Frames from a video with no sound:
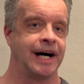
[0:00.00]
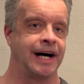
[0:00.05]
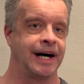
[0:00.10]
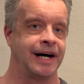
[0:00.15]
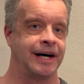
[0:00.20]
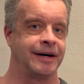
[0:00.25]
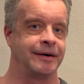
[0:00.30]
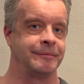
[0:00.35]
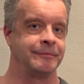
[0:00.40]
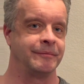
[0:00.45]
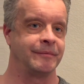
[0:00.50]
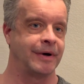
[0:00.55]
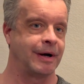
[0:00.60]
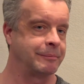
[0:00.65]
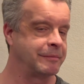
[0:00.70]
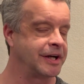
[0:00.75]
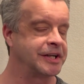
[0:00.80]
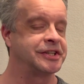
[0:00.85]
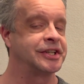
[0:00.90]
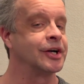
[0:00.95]
I'm
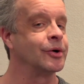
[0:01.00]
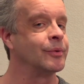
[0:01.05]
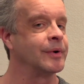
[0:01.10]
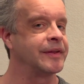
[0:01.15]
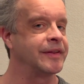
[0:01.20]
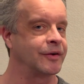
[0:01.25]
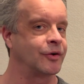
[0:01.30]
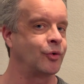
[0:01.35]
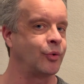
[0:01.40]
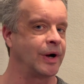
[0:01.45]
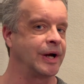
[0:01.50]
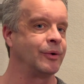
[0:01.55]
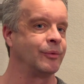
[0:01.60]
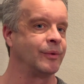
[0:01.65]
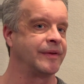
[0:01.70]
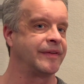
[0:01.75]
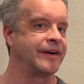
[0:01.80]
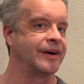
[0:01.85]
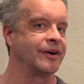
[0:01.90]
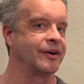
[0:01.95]
not sure quite
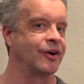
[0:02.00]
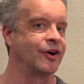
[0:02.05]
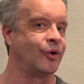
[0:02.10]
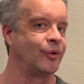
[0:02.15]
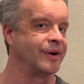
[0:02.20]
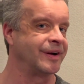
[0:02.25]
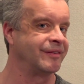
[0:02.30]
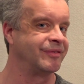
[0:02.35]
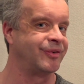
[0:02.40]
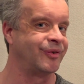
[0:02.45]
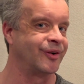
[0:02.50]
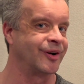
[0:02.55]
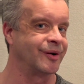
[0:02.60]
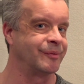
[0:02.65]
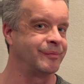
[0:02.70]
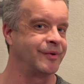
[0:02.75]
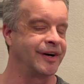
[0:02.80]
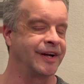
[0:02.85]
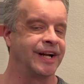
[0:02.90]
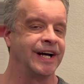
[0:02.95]
what they're going for,
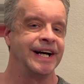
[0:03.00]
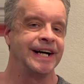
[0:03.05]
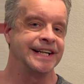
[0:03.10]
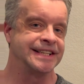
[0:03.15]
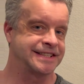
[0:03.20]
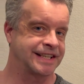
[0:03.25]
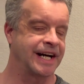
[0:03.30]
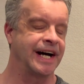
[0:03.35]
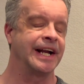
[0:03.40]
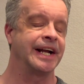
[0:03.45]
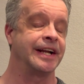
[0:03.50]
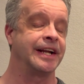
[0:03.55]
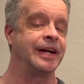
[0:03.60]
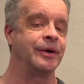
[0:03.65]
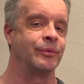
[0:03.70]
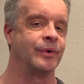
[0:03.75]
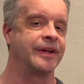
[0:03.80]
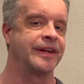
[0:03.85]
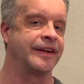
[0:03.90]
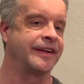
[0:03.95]
but it's kind of neat
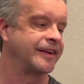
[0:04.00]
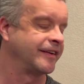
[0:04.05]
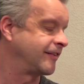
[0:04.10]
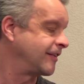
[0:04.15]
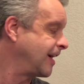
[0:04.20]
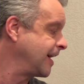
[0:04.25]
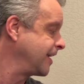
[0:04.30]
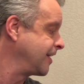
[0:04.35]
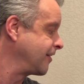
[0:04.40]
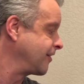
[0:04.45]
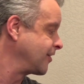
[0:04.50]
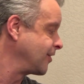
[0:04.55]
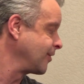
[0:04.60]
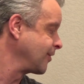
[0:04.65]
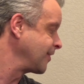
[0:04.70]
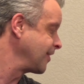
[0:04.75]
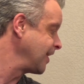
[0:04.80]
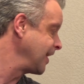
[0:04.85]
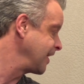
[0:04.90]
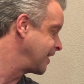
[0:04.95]
what the design is. So
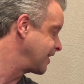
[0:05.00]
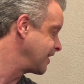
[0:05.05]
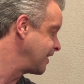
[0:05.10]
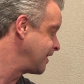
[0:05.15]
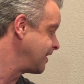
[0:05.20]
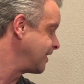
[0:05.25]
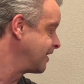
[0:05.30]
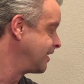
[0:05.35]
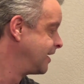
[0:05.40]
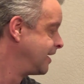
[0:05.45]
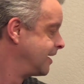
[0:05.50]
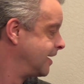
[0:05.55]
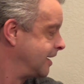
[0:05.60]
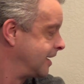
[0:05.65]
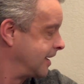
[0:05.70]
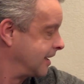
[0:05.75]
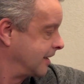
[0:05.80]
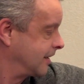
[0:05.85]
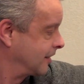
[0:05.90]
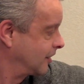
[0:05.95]
it's like
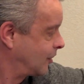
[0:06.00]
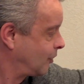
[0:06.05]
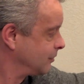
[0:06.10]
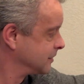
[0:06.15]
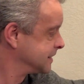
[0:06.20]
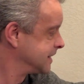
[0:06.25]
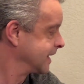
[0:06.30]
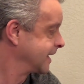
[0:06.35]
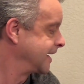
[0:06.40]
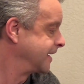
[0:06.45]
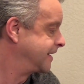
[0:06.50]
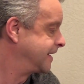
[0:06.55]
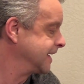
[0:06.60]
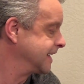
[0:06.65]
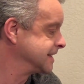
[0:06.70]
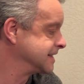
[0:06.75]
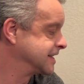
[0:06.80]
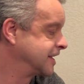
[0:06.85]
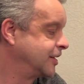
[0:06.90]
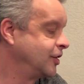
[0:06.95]
almost like a
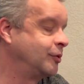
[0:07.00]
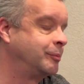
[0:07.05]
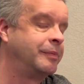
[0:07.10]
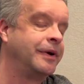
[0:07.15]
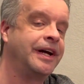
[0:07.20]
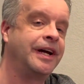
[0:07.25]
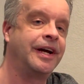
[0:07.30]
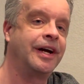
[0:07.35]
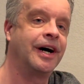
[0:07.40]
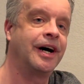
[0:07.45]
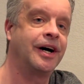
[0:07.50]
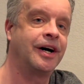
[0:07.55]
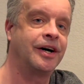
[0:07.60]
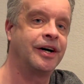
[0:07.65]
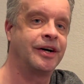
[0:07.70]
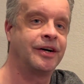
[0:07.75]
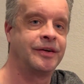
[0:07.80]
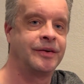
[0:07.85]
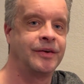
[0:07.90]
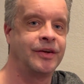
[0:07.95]
disc. You
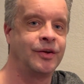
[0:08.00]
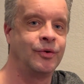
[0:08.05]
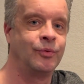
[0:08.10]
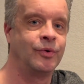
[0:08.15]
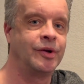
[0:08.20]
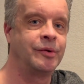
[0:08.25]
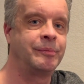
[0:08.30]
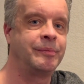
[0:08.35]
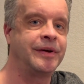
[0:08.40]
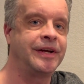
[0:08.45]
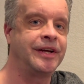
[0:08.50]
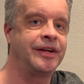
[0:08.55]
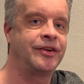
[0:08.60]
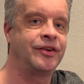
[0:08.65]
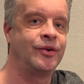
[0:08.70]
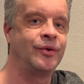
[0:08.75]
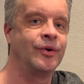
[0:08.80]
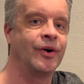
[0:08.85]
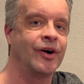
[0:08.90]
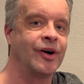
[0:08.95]
wouldn't be
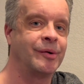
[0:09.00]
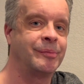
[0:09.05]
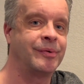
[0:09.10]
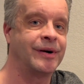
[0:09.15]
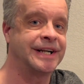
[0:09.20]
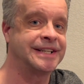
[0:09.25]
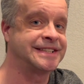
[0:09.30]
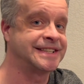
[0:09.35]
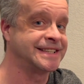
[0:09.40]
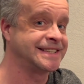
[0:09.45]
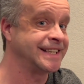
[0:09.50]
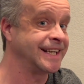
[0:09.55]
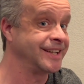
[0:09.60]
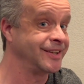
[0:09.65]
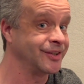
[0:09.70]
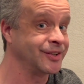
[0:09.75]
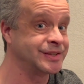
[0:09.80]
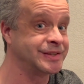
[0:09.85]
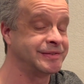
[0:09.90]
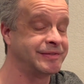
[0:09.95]
too hard pressed to say it
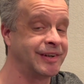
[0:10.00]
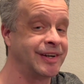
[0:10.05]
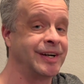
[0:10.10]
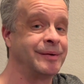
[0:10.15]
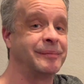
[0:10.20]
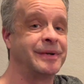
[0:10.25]
looks very